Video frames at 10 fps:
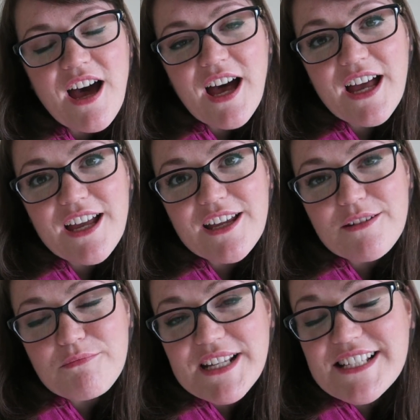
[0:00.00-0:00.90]

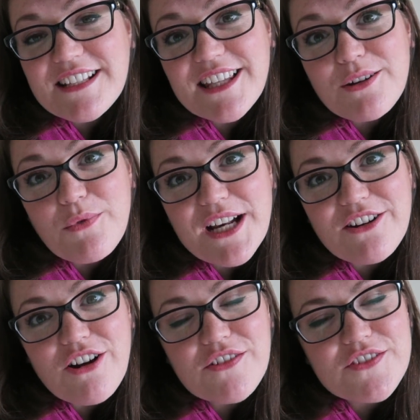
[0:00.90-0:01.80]
I basically went
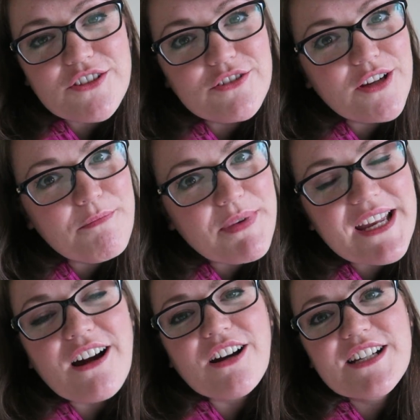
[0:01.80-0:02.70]
off to a
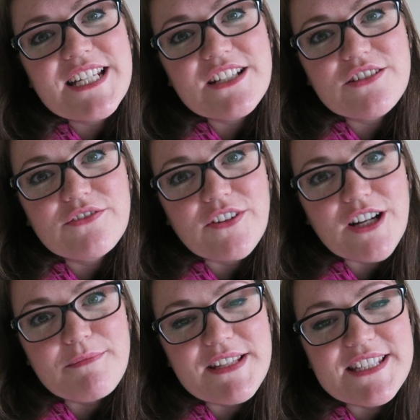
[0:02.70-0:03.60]
big architecture
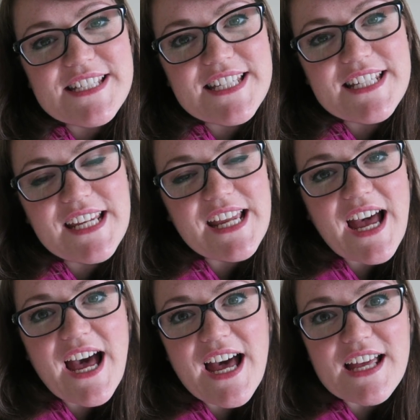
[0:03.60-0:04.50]
firm in the city,
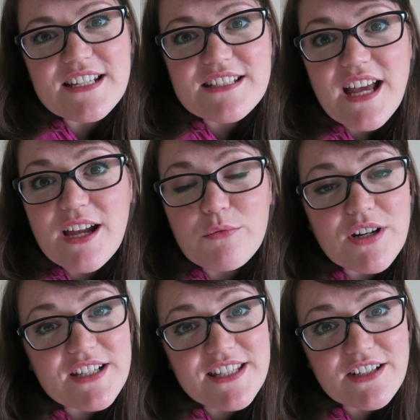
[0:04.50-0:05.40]
and I
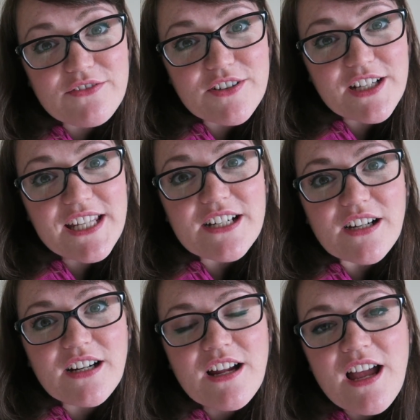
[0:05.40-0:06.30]
worked there for a
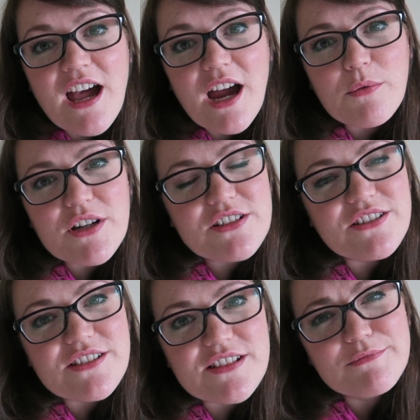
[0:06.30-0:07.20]
year. I worked
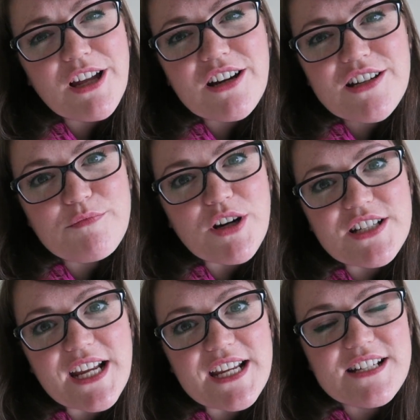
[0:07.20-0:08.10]
on some large
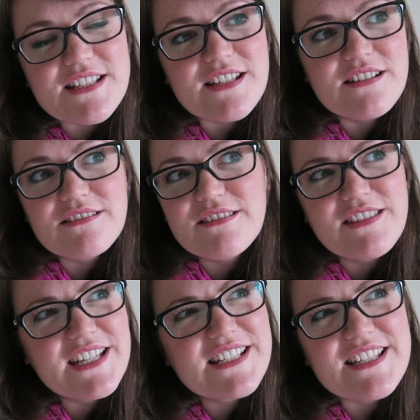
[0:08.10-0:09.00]
projects,
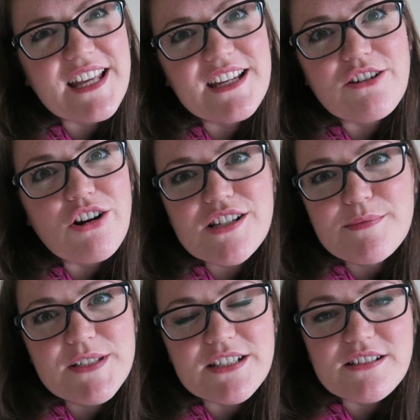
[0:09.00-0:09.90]
things like
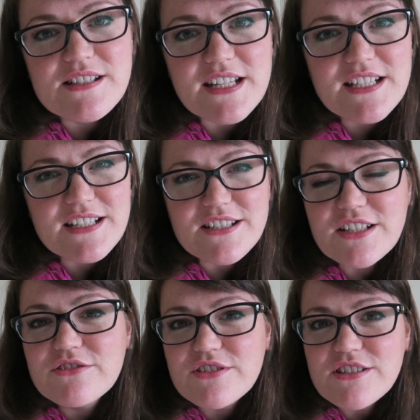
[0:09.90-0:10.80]
hospitals. I did a
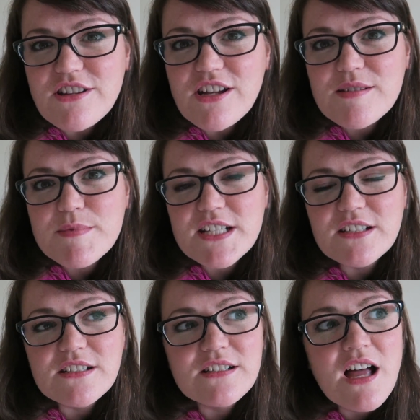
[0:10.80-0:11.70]
children's
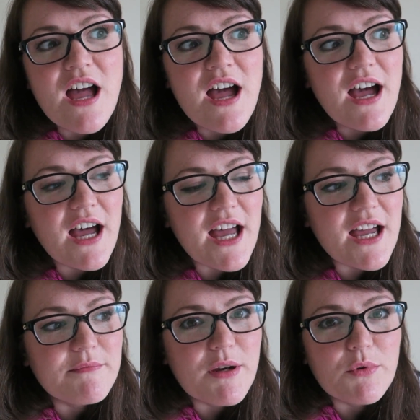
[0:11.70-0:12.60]
hospital.
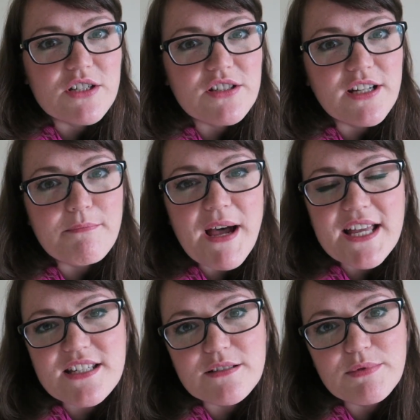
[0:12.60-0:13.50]
I worked on a master